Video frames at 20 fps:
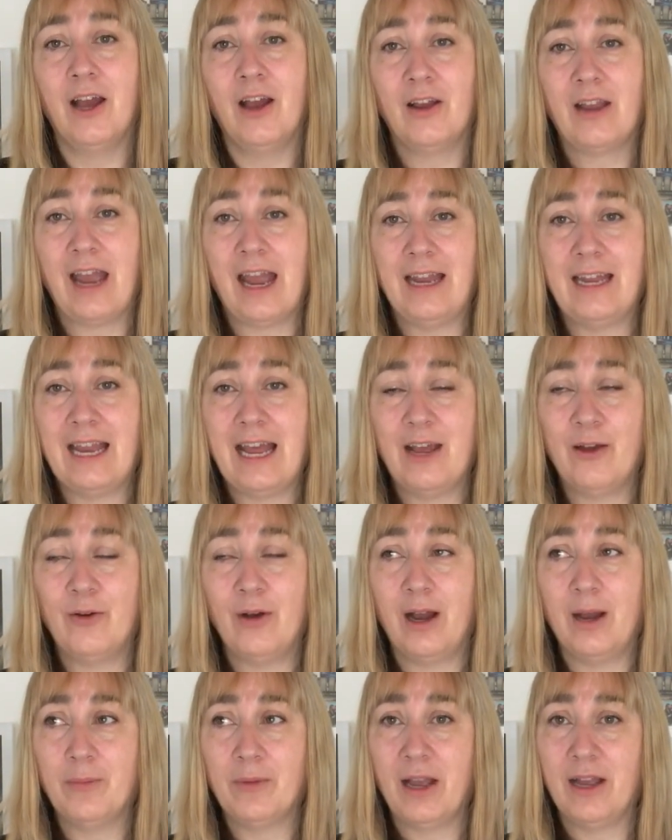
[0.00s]
Okay, now
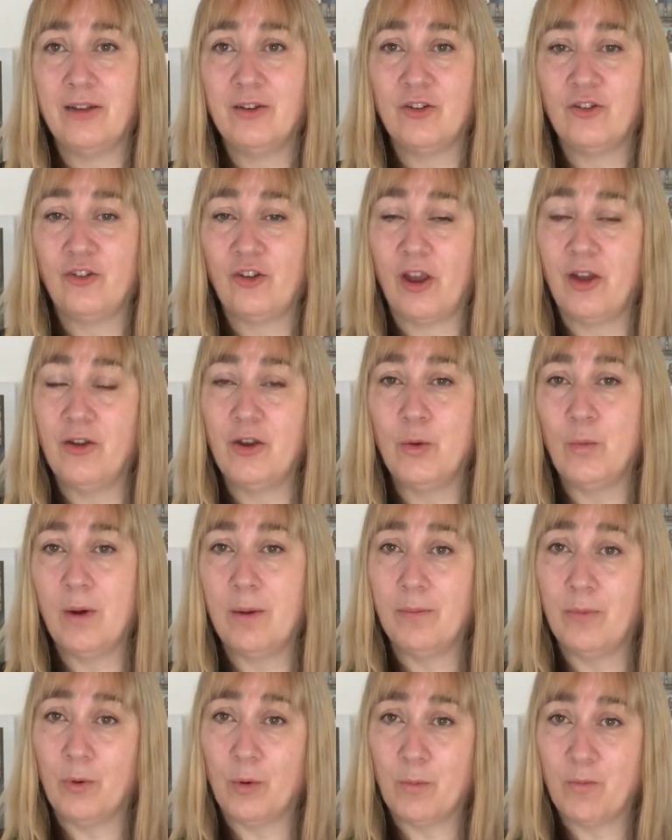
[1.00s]
I'm going to show you
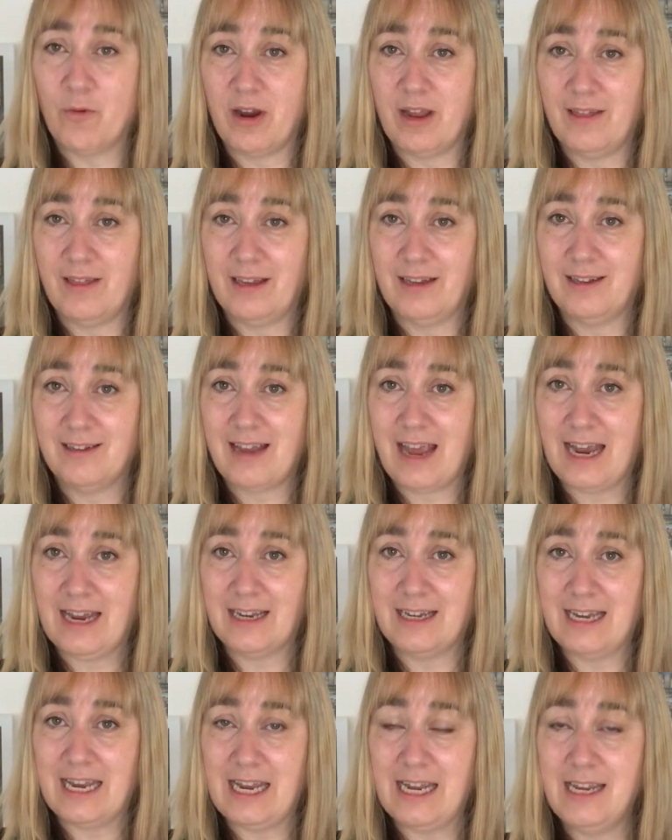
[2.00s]
one more breathing
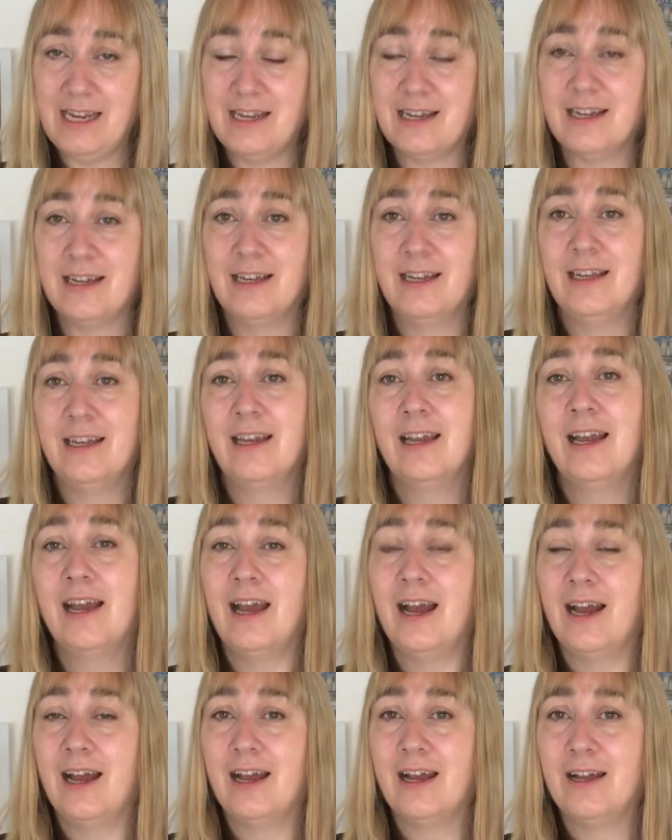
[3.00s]
technique.
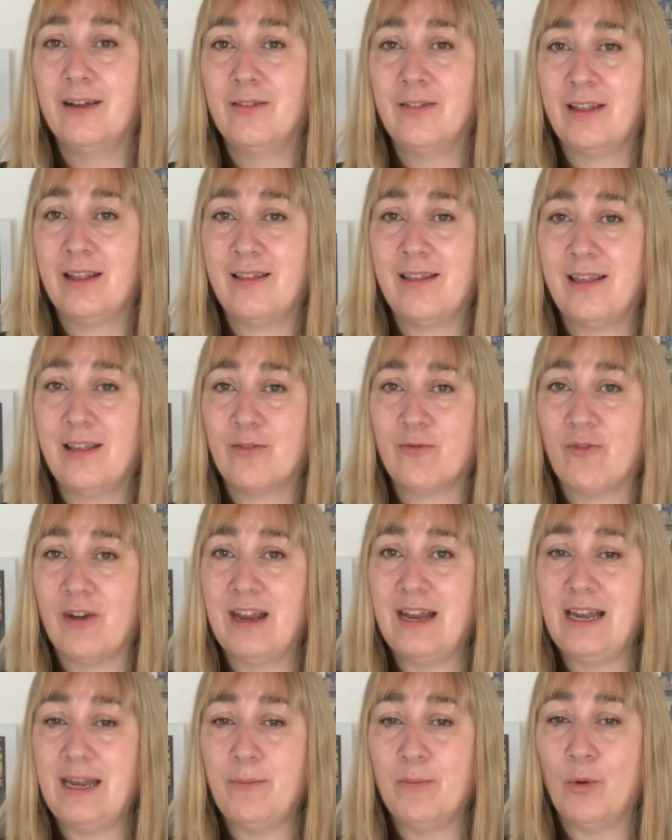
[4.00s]
This is
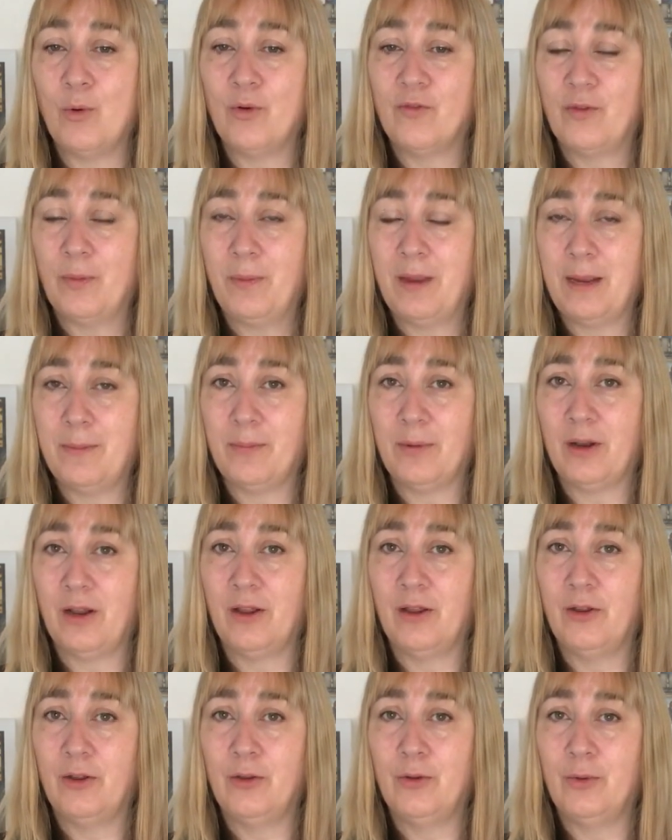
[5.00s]
really more for people
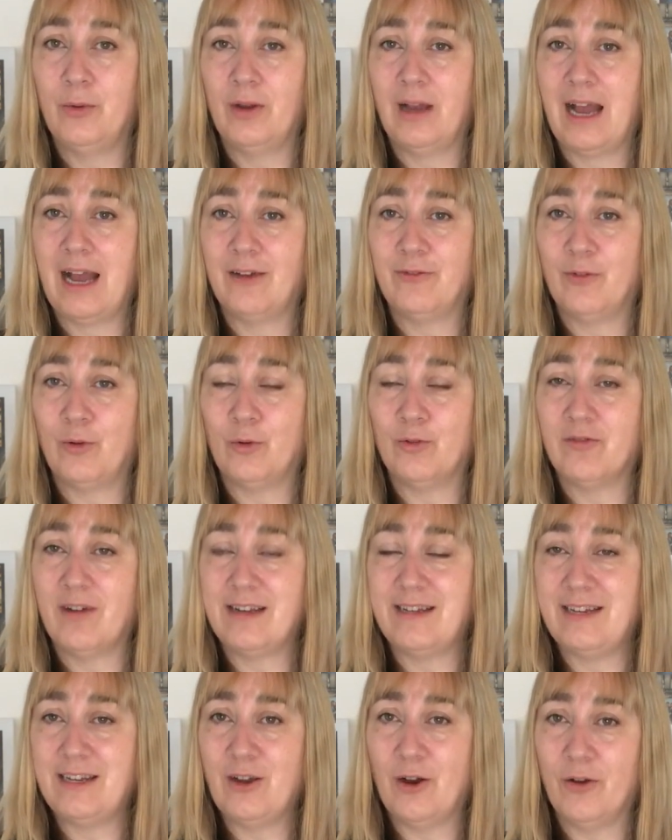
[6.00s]
who have
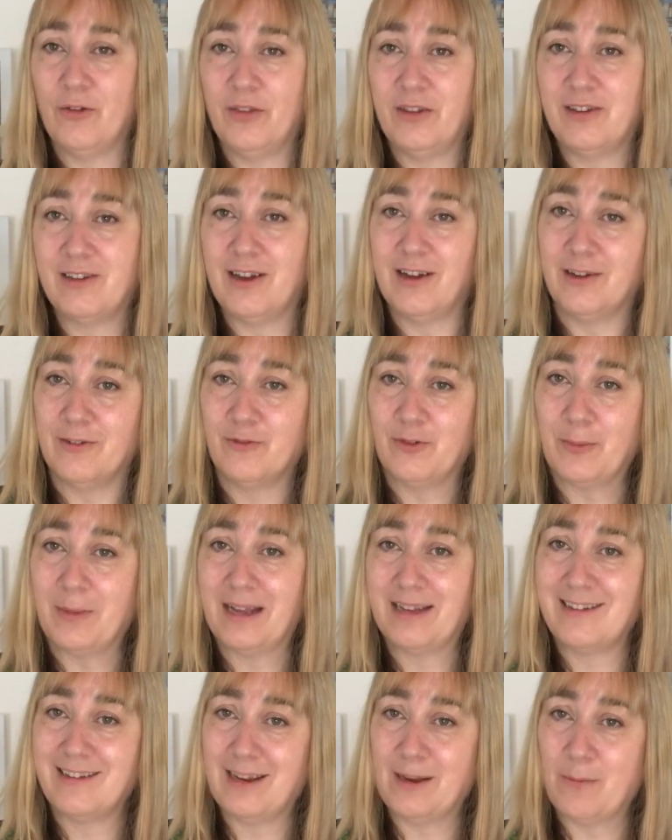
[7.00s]
already got the
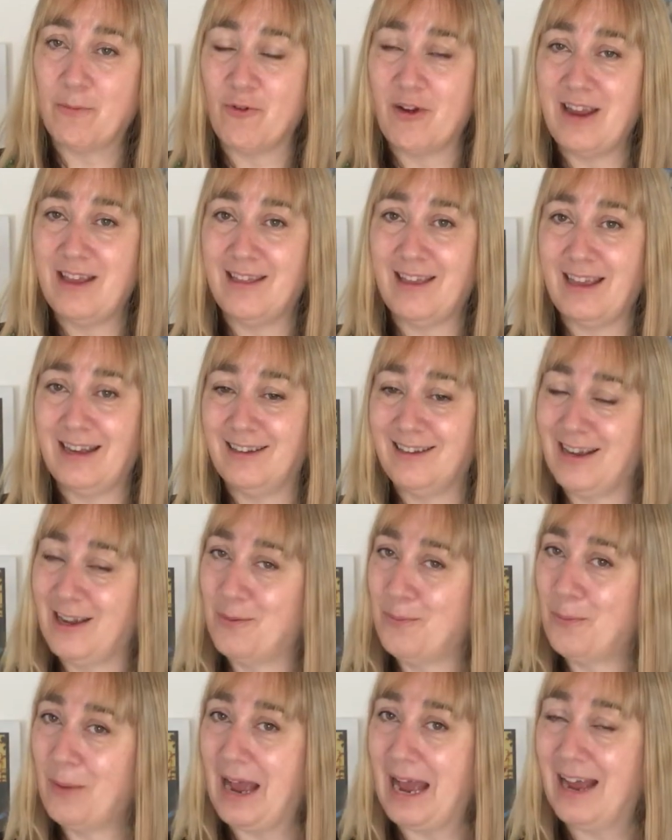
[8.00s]
diaphragmatic breathing
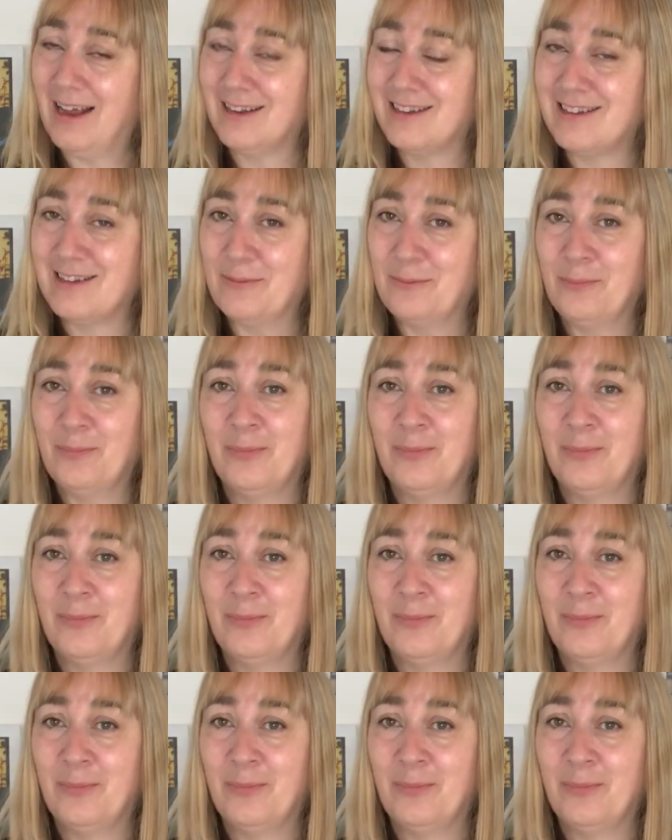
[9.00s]
down pat